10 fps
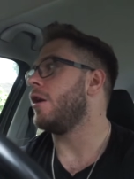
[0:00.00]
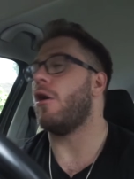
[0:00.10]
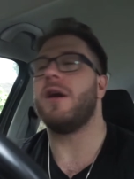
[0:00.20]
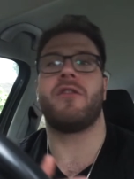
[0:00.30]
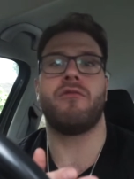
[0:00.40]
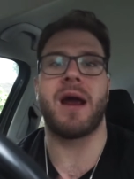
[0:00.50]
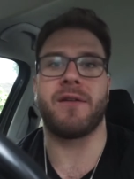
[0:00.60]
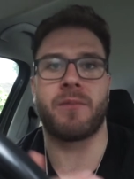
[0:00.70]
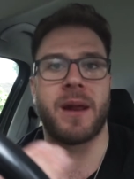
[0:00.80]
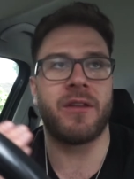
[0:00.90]
going to
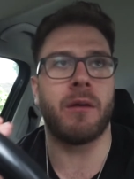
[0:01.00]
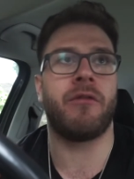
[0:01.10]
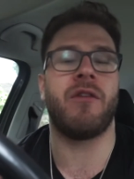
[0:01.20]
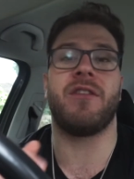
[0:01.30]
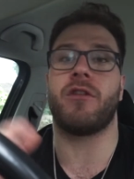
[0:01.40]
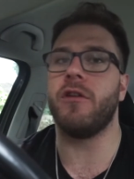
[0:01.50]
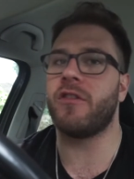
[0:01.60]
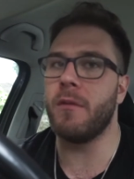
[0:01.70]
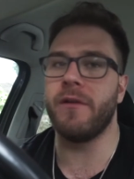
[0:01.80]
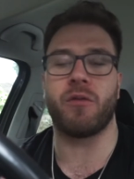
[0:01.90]
raves, spending time with friends, going to
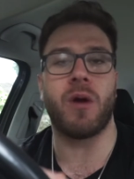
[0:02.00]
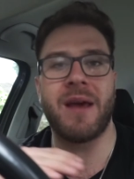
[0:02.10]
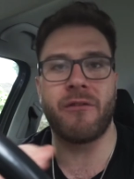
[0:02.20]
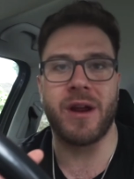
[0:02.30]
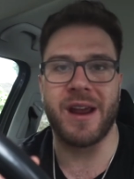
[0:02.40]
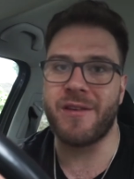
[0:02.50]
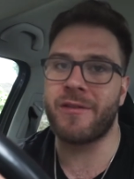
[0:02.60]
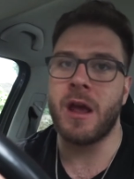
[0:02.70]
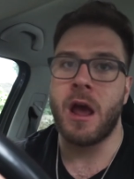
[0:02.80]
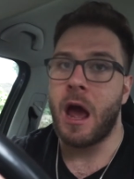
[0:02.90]
the movies, whatever it
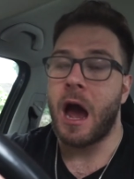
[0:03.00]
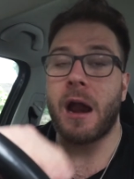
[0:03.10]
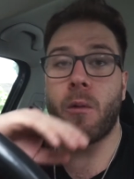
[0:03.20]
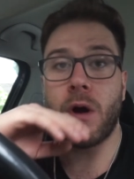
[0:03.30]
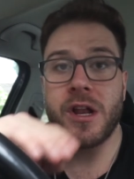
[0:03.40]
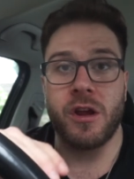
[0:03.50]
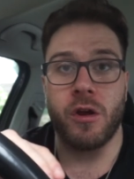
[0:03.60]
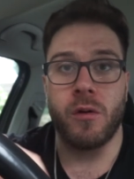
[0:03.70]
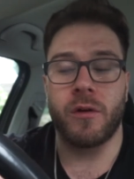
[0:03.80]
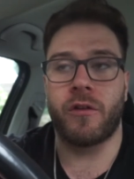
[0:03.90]
is, and I want
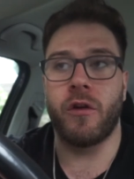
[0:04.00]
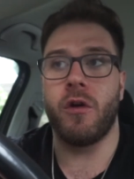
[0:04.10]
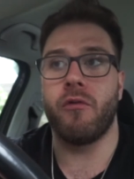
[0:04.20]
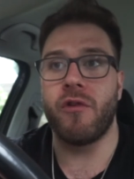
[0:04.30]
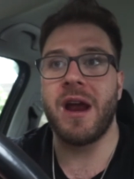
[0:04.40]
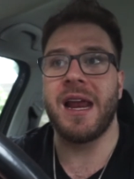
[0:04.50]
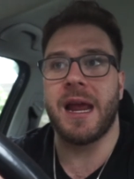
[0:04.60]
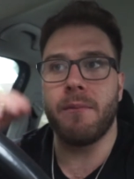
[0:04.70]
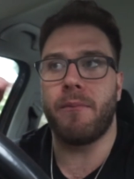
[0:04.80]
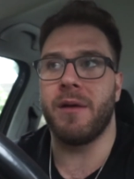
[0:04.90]
you to really
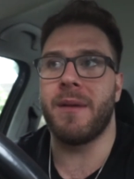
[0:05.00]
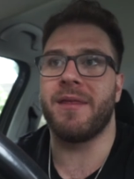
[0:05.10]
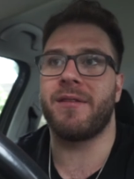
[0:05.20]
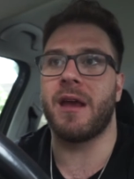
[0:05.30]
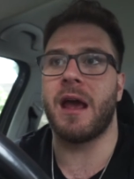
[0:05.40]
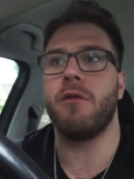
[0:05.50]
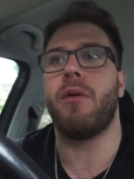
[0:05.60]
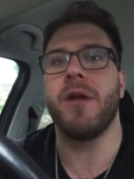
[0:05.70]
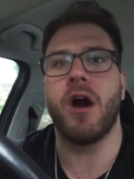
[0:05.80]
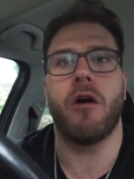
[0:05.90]
implement, and you
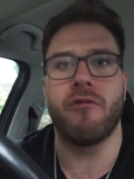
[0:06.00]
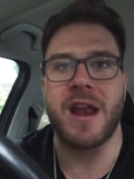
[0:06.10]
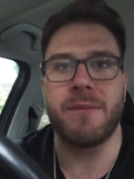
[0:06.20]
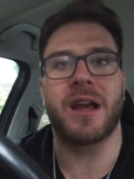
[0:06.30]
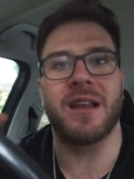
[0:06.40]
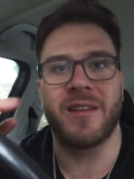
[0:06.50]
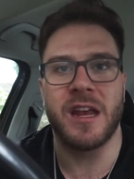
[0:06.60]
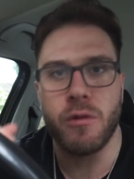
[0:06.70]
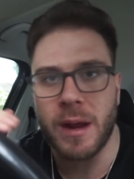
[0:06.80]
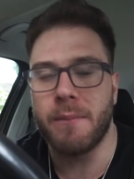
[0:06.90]
probably are already, but
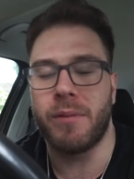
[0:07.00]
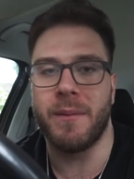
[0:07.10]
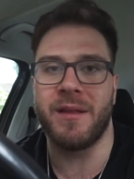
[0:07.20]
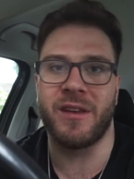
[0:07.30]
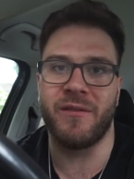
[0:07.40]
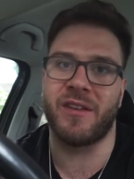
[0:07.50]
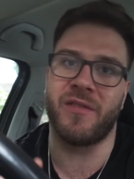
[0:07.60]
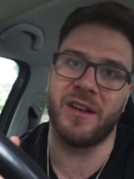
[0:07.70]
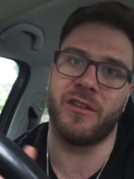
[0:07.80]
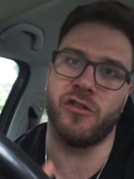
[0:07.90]
continue implementing these
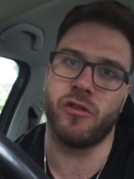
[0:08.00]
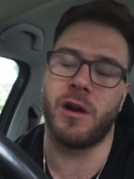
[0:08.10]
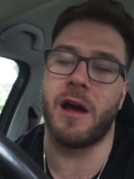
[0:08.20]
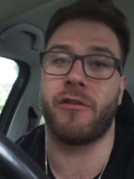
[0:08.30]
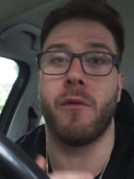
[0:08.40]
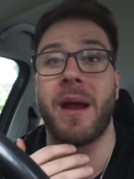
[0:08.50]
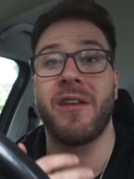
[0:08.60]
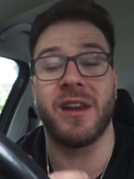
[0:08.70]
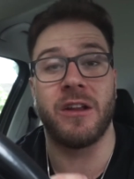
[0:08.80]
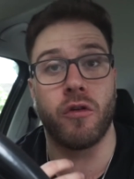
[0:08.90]
things into your life. So
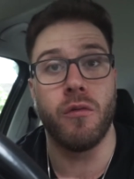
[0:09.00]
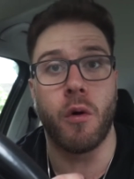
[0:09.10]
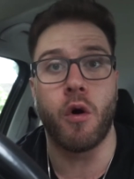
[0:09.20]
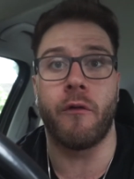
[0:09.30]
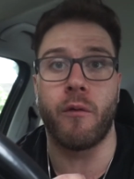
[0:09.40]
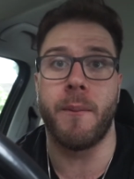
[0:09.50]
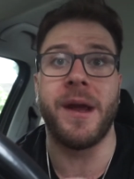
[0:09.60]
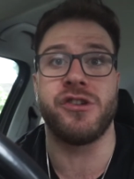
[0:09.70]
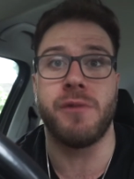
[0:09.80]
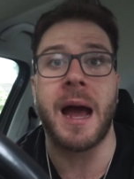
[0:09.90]
basically do more of what
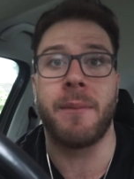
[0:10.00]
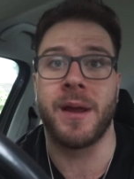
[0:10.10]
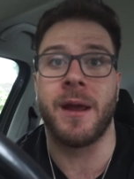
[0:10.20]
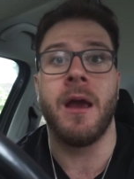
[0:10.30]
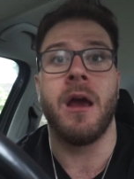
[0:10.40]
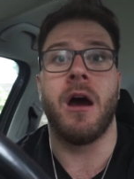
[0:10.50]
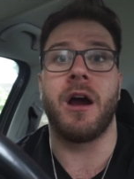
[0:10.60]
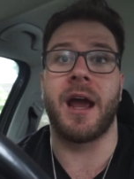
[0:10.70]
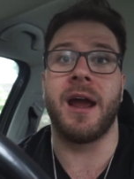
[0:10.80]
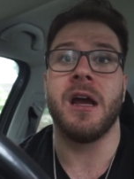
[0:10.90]
makes you happy,
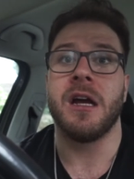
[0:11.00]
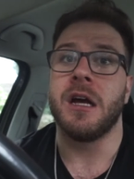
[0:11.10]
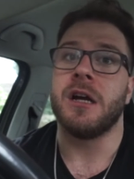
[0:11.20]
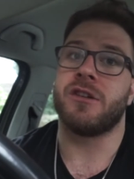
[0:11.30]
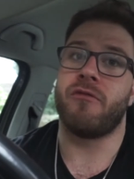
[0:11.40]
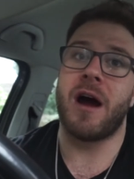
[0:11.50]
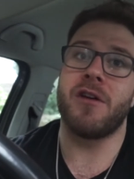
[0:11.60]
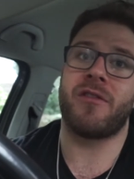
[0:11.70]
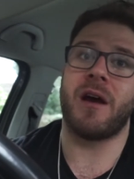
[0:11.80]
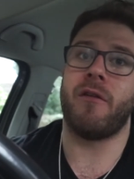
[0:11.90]
okay? Surround
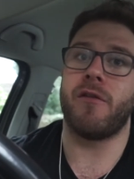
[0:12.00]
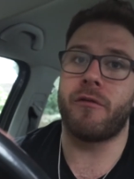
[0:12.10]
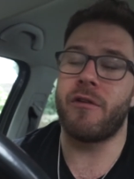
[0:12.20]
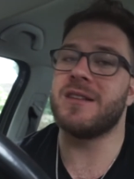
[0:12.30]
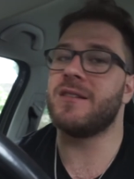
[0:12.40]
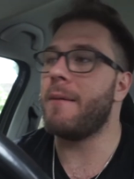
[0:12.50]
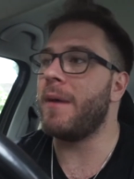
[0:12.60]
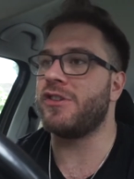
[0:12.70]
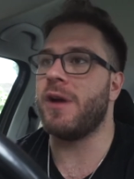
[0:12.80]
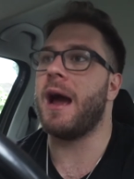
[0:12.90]
yourself with your friends and that
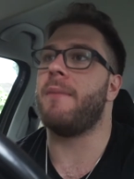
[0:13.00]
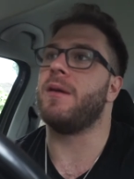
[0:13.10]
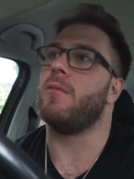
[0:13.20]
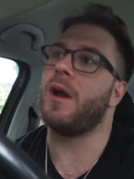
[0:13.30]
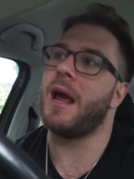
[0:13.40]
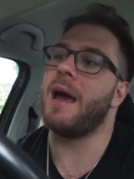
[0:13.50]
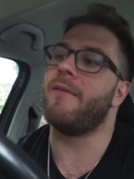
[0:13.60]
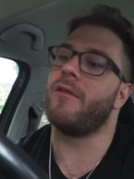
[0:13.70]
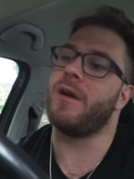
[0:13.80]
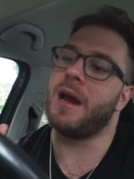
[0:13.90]
makes you happy,
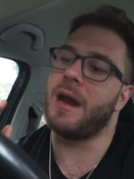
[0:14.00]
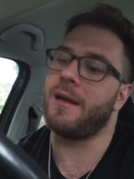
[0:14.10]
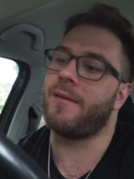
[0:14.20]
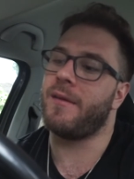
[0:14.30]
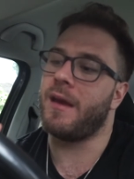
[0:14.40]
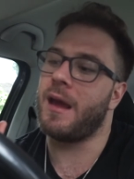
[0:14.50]
whatever it